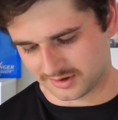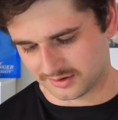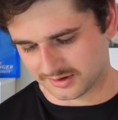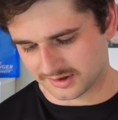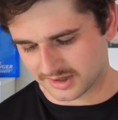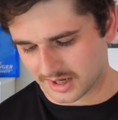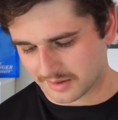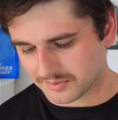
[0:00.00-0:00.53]
you know,
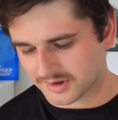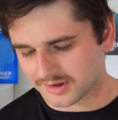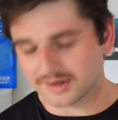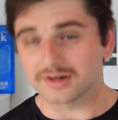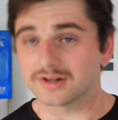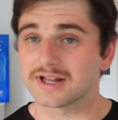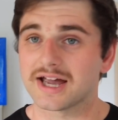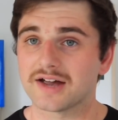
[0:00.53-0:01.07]
the number
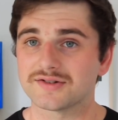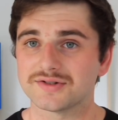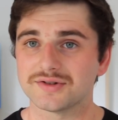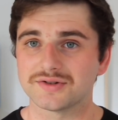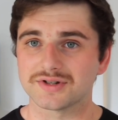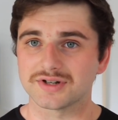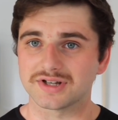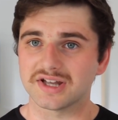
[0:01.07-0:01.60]
that allows
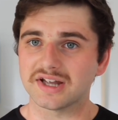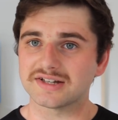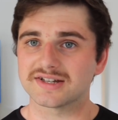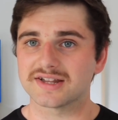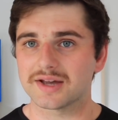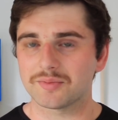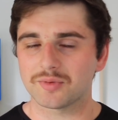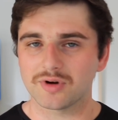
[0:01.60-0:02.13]
you to get
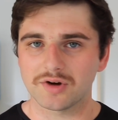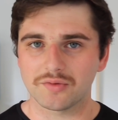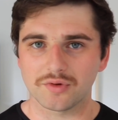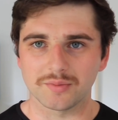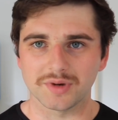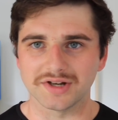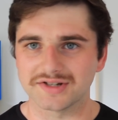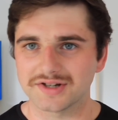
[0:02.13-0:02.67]
to that point
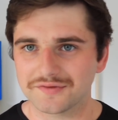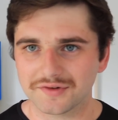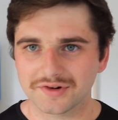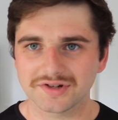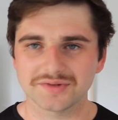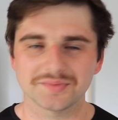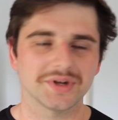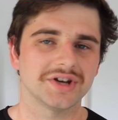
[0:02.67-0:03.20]
will be
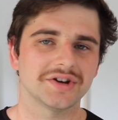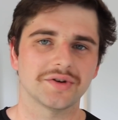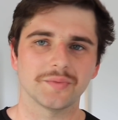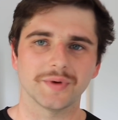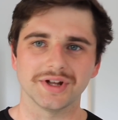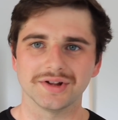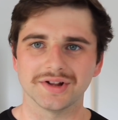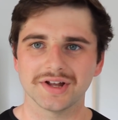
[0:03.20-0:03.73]
different depending on
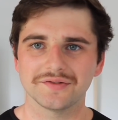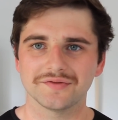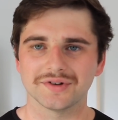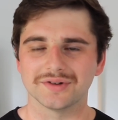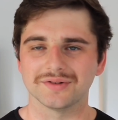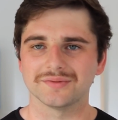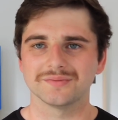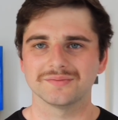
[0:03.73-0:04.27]
where you live
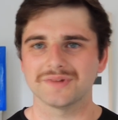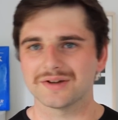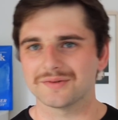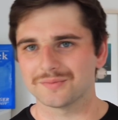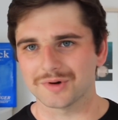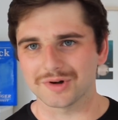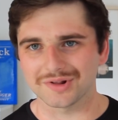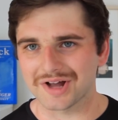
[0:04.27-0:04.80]
and
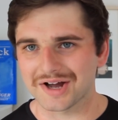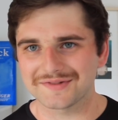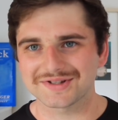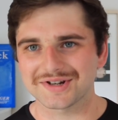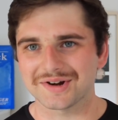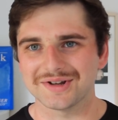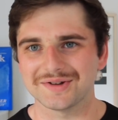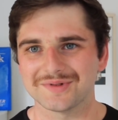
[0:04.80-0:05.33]
what
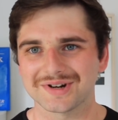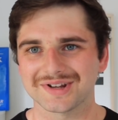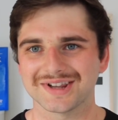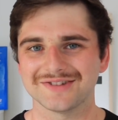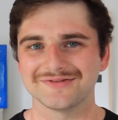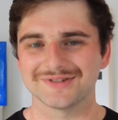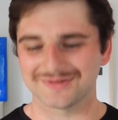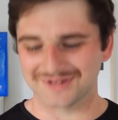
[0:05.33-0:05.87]
lifestyle you want to
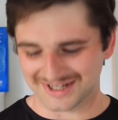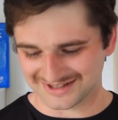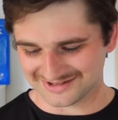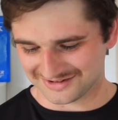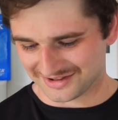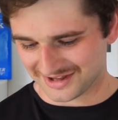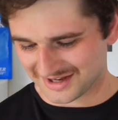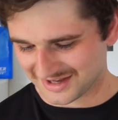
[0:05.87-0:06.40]
live and all that
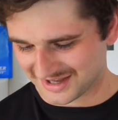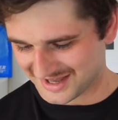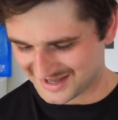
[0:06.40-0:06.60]
sort of thing.